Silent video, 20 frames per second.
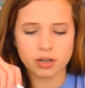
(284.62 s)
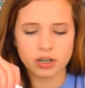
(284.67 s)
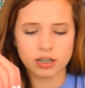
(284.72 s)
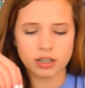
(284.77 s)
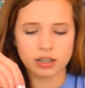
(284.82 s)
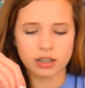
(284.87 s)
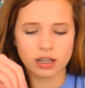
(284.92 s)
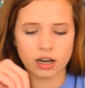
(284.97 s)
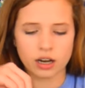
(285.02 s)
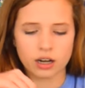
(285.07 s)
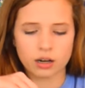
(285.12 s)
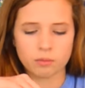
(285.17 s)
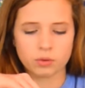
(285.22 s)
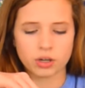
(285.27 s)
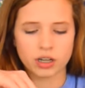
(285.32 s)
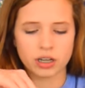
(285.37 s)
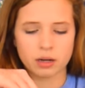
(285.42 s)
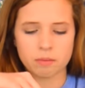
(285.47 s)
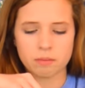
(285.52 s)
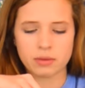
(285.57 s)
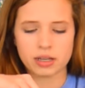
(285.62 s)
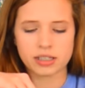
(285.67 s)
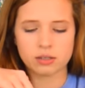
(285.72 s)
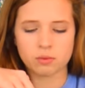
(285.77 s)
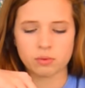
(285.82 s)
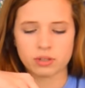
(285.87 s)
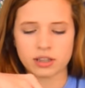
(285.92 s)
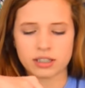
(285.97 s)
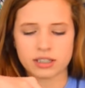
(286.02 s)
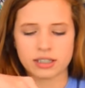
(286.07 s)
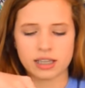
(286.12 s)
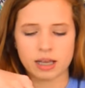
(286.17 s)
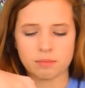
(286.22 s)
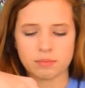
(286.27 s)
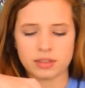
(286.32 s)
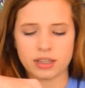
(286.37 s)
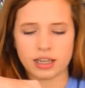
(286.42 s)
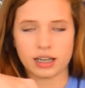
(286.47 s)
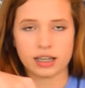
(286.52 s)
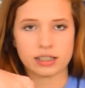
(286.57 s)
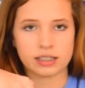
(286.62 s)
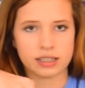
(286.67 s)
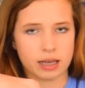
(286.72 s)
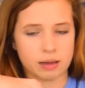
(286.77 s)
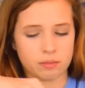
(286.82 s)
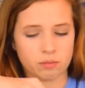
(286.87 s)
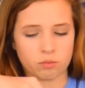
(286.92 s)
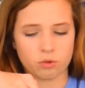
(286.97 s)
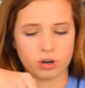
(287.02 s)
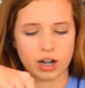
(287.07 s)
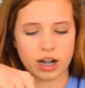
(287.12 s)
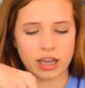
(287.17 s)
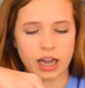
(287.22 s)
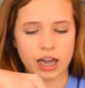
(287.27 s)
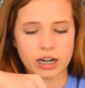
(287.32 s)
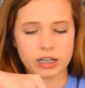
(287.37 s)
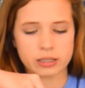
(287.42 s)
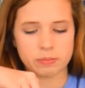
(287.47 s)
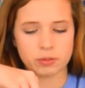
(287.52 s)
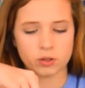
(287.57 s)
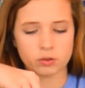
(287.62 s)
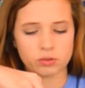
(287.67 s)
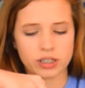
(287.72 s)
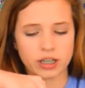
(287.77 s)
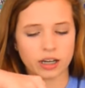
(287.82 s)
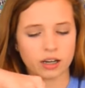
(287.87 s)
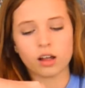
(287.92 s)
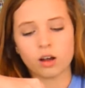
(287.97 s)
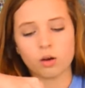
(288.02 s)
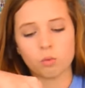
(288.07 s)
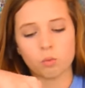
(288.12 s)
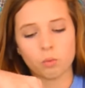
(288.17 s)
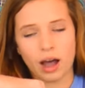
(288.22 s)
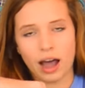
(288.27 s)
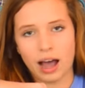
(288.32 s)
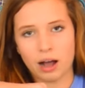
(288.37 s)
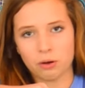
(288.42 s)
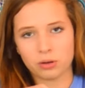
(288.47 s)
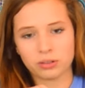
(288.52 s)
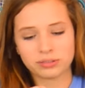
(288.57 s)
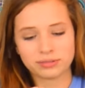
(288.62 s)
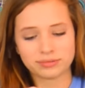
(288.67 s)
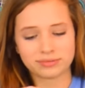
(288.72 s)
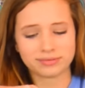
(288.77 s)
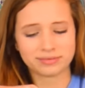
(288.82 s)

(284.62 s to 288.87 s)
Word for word: put it in there, and we're gonna mix it with the same thing because I'm running out of spoons here. Wow.